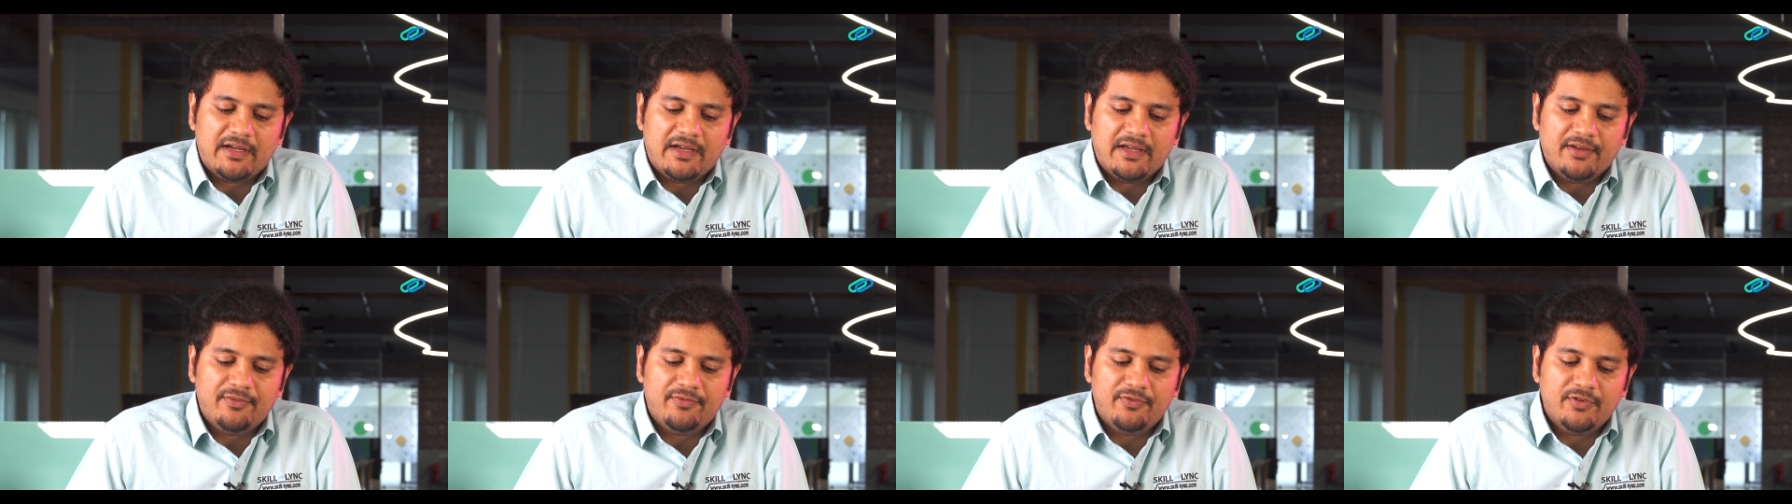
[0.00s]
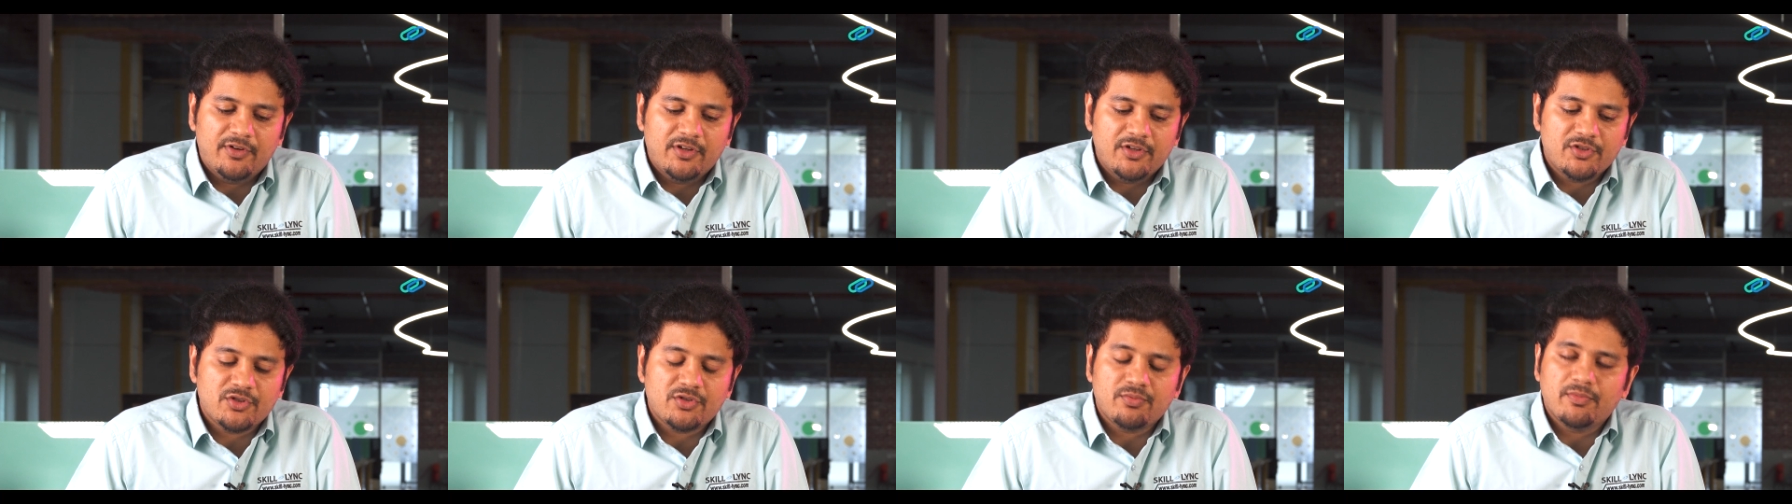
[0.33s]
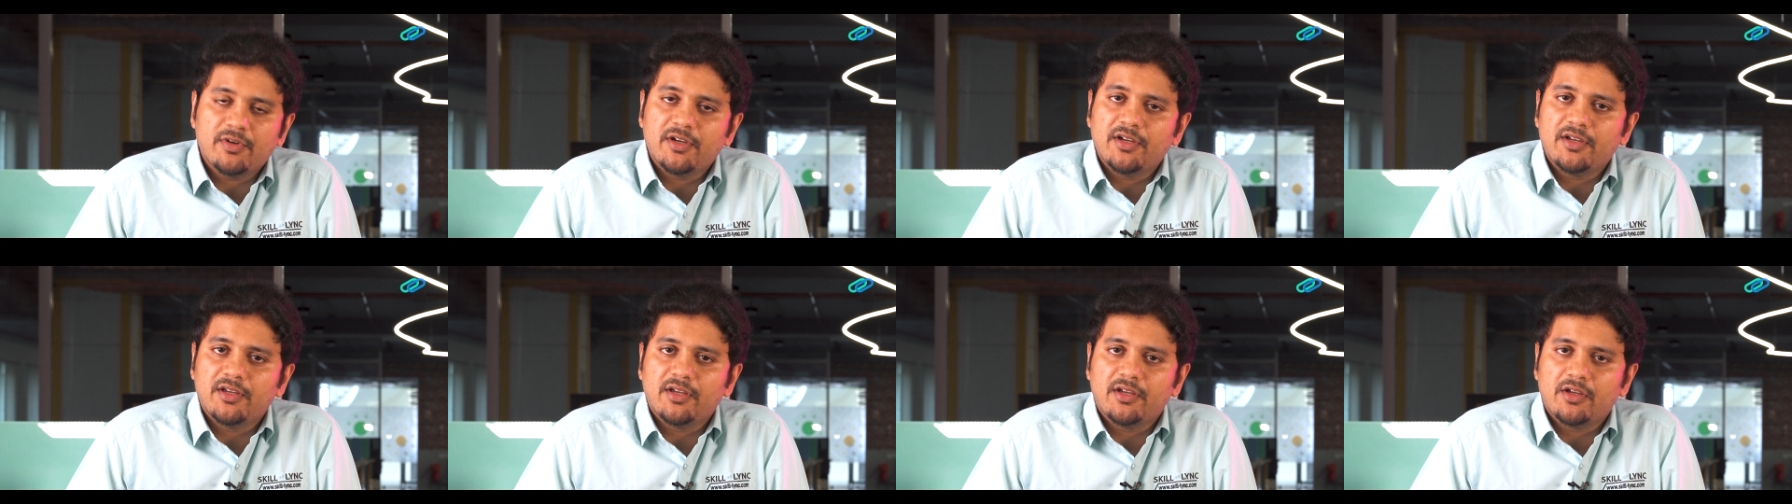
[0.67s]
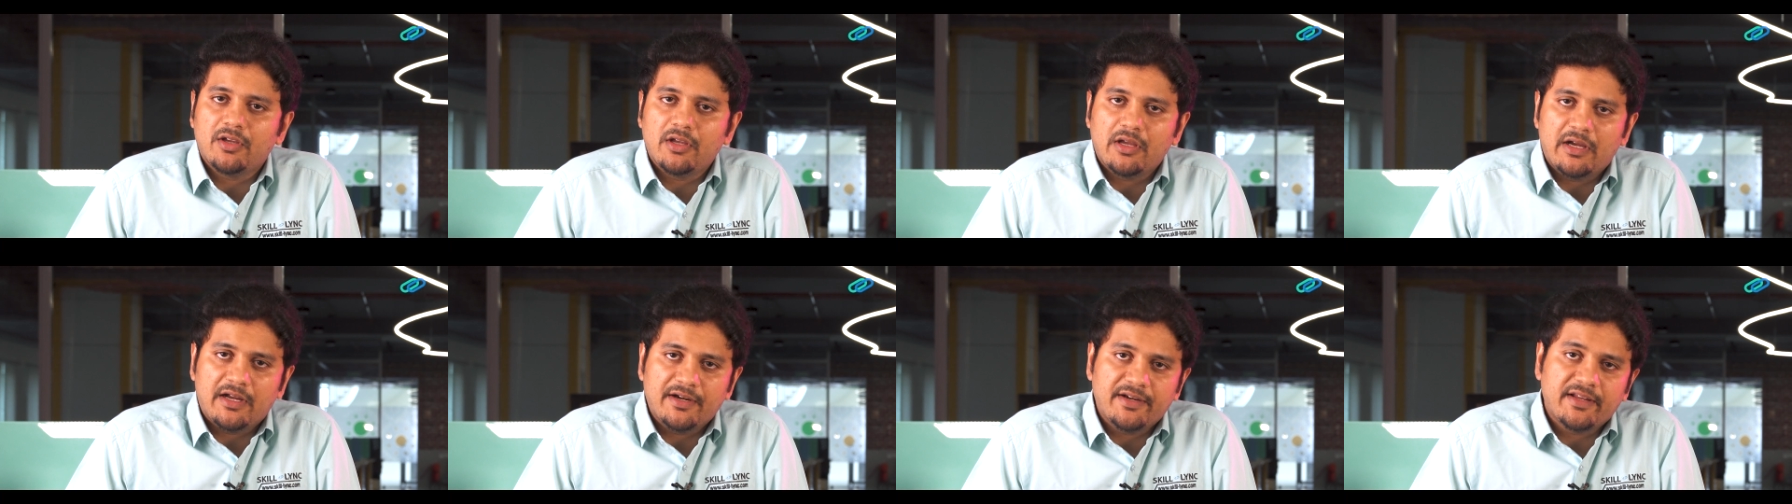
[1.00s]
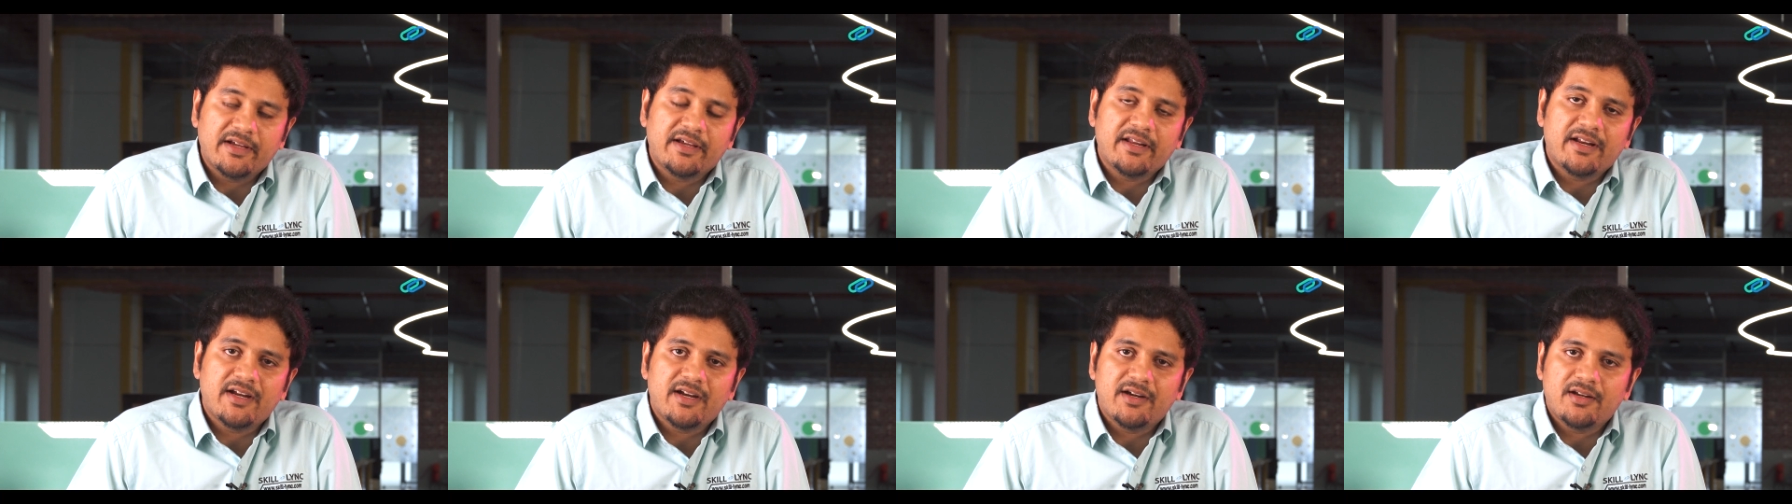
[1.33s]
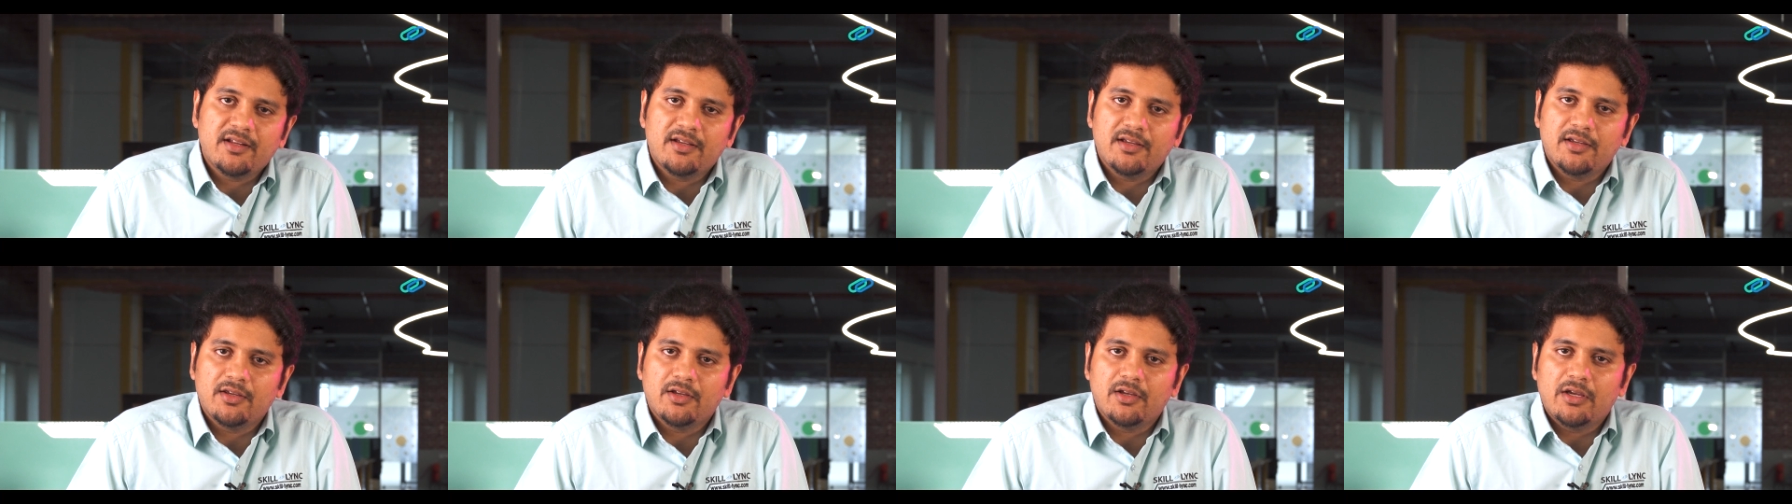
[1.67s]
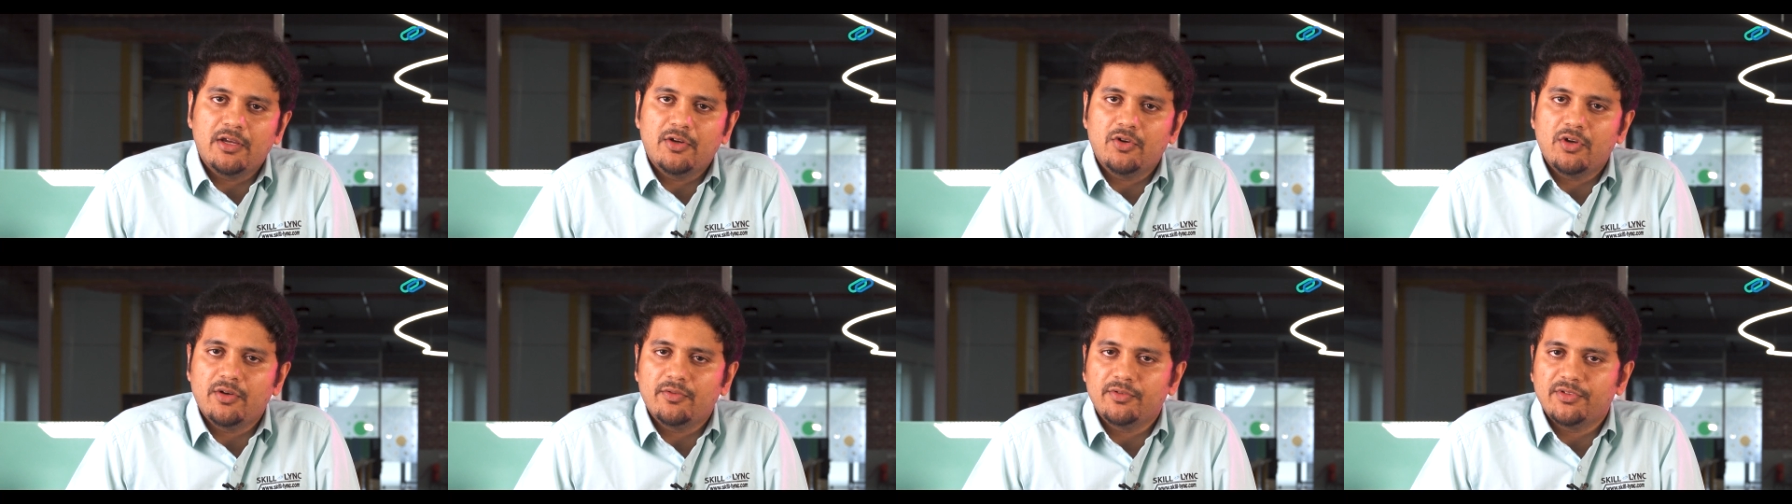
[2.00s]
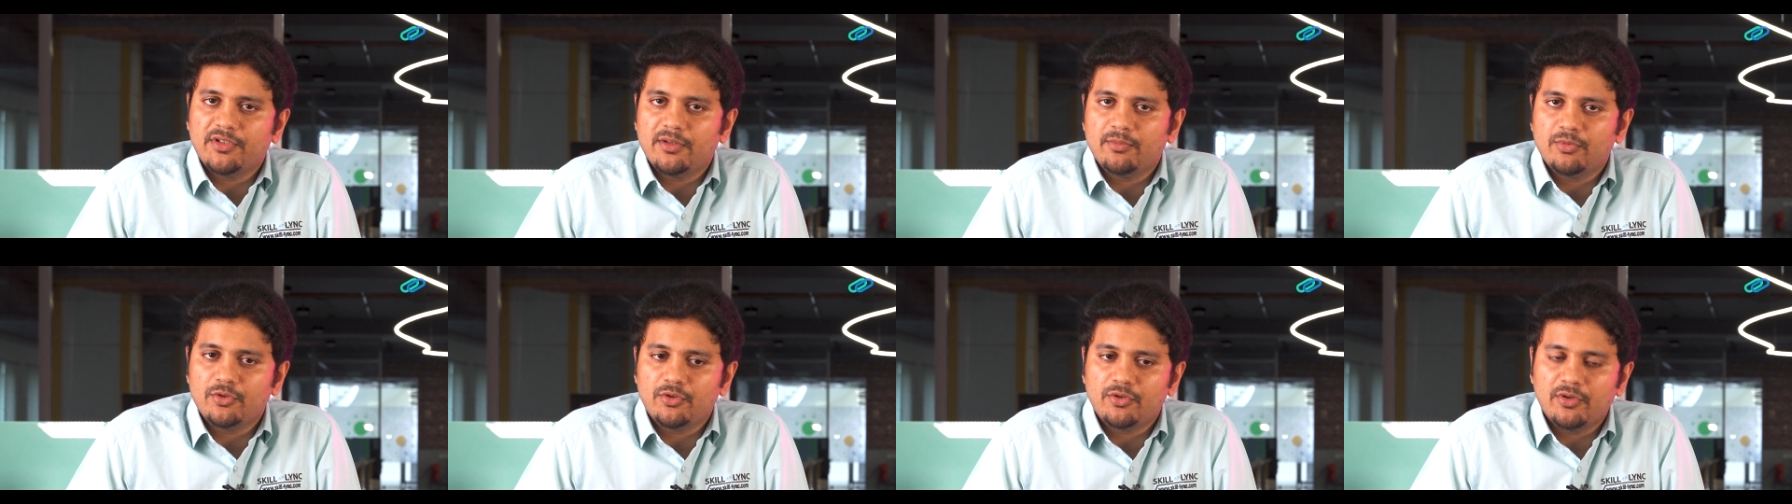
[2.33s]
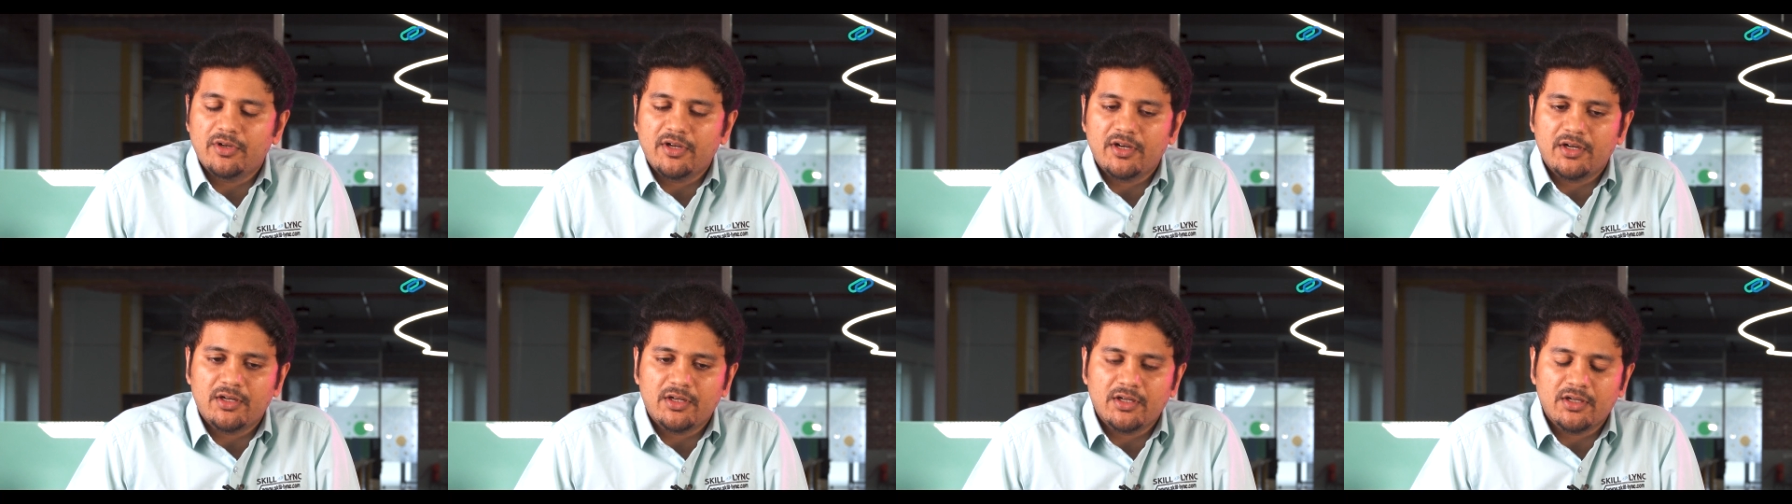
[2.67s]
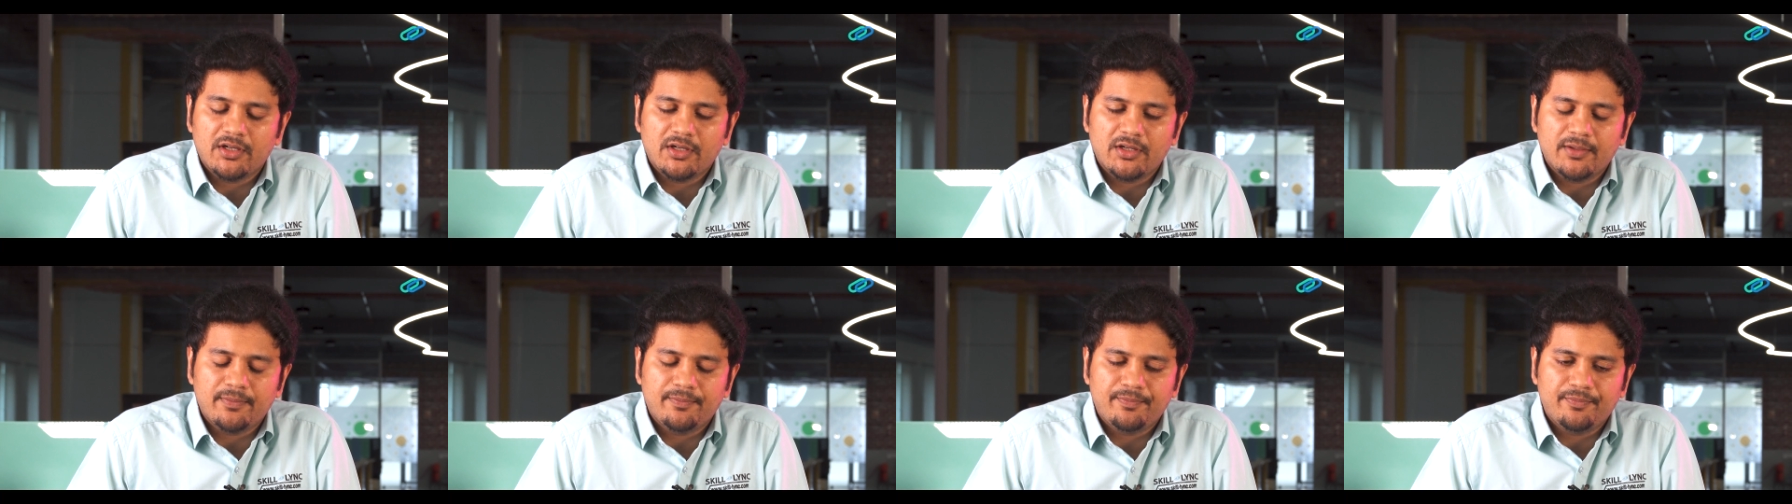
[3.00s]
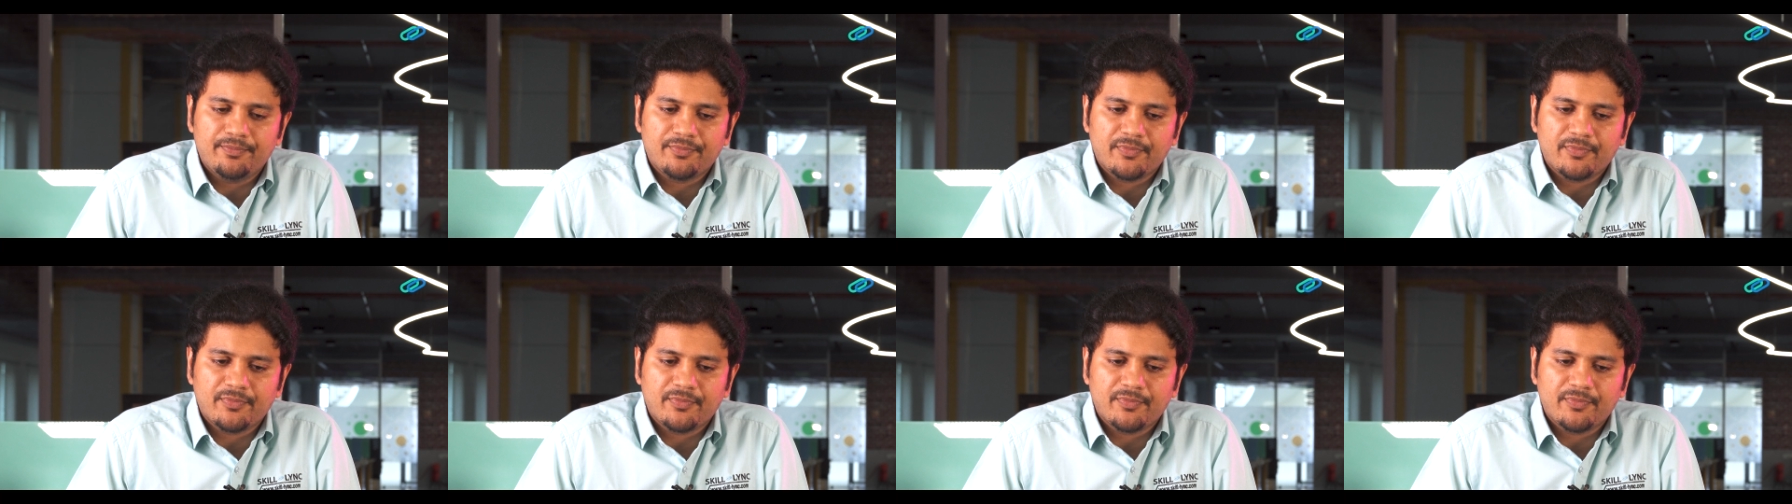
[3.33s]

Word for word: I finished my undergrad, uh, you know, I was able to get, uh,